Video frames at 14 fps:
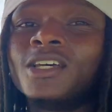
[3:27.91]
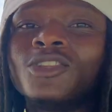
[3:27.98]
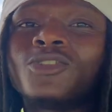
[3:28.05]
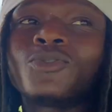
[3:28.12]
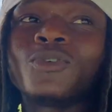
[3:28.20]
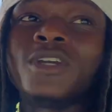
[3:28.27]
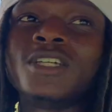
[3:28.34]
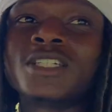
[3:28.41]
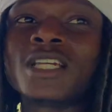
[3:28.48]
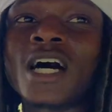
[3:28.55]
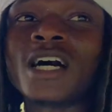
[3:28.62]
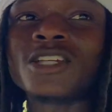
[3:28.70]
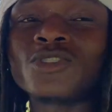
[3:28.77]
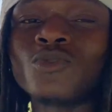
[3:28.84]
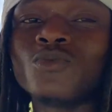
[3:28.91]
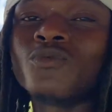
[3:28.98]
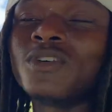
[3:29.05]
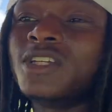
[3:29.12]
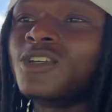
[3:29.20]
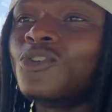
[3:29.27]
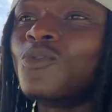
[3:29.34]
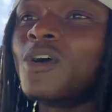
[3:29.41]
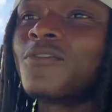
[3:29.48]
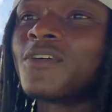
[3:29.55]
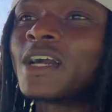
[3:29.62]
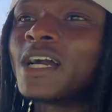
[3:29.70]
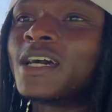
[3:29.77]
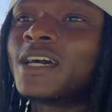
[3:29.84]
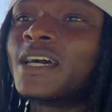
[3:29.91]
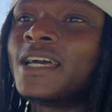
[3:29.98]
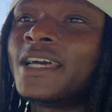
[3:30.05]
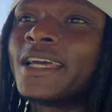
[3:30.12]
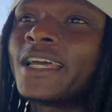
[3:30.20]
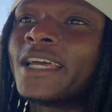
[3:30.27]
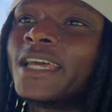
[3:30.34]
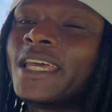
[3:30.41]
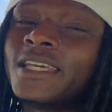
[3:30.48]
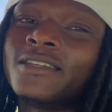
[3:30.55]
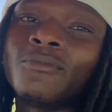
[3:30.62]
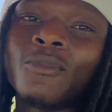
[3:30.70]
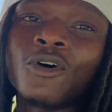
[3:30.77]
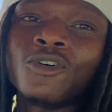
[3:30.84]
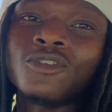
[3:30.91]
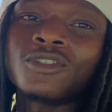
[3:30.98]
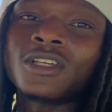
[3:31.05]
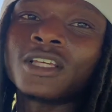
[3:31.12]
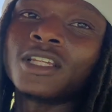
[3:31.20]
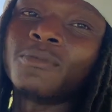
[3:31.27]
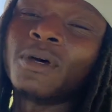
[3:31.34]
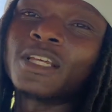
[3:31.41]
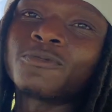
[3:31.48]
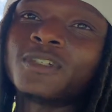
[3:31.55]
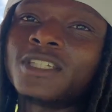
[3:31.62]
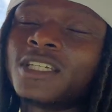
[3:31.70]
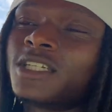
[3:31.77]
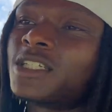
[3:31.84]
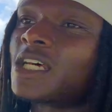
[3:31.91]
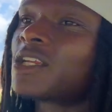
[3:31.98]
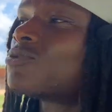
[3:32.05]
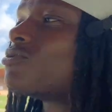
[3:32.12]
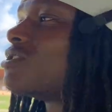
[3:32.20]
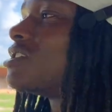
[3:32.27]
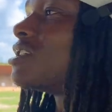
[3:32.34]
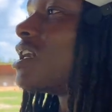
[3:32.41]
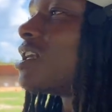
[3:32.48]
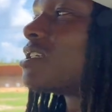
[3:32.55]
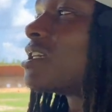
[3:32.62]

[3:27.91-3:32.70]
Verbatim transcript: Three shots. Really, whoever got hit the most, the best percentage out of three shots.